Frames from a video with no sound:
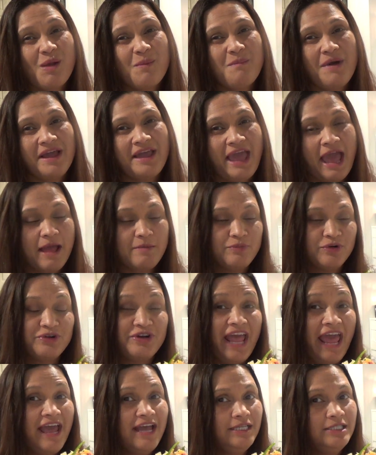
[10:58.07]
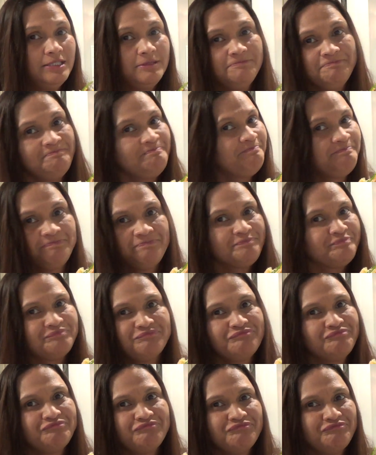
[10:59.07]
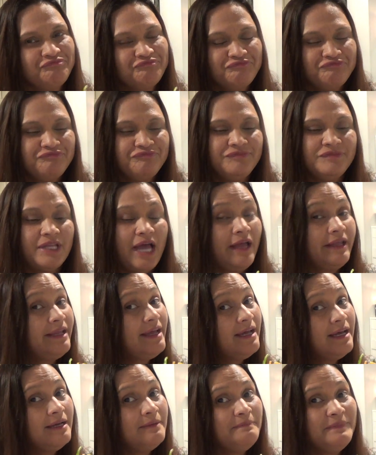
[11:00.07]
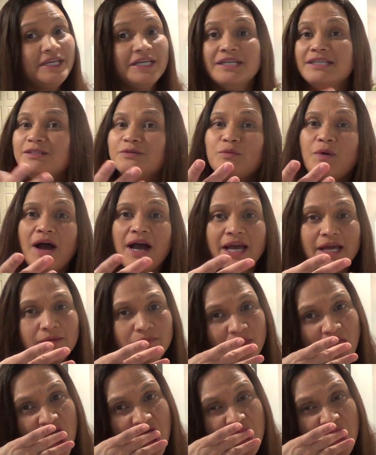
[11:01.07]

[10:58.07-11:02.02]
my Cadbury eggs not yet, because why?